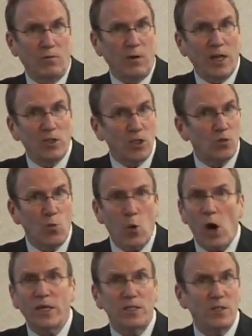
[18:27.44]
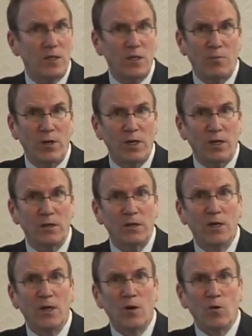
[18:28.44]
had just walked into the pen
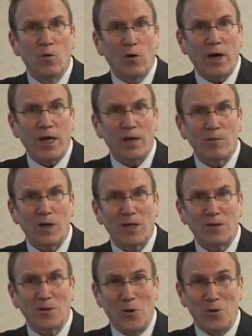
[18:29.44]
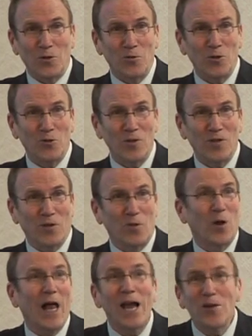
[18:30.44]
where I had my golden retriever.
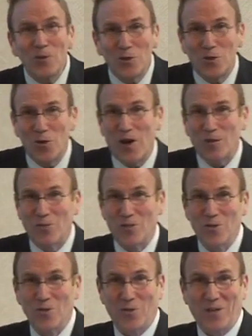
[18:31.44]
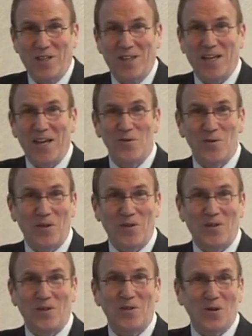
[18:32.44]
Well, I knew the dog wouldn't do anything. I knew that
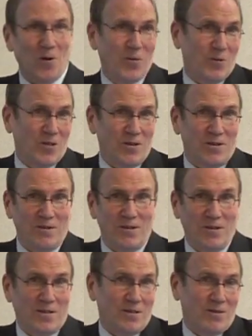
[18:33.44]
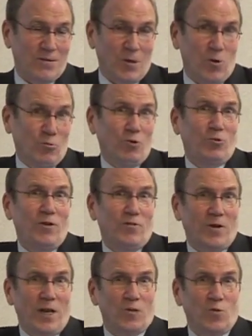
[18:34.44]
this, you know, it was the, it's the golden
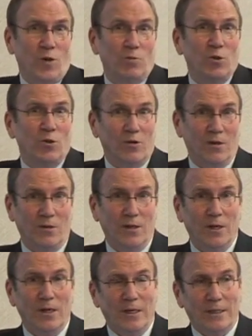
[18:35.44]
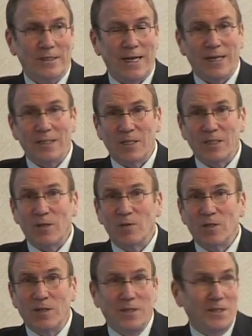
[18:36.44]
retriever. It has one mood. It's had it since he
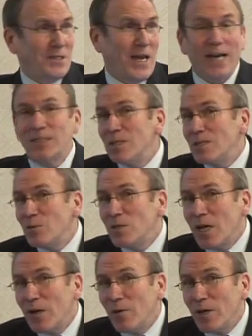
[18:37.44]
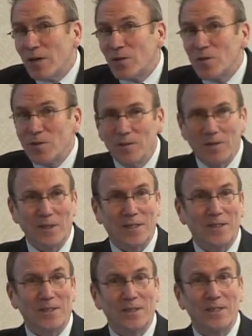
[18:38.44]
was, it's had it since he was eight weeks.
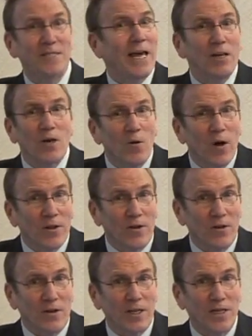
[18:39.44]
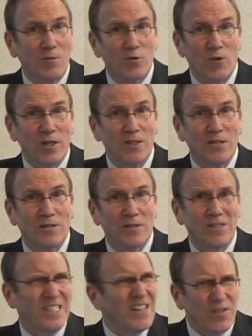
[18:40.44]
Uh, he's had no other. I keep trying to
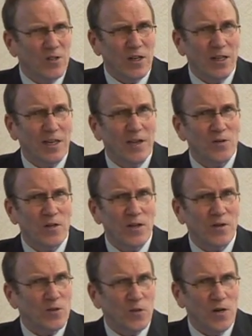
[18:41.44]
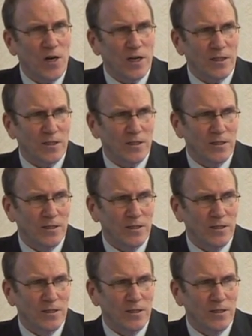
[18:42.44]
see if there's anything else there. There's not.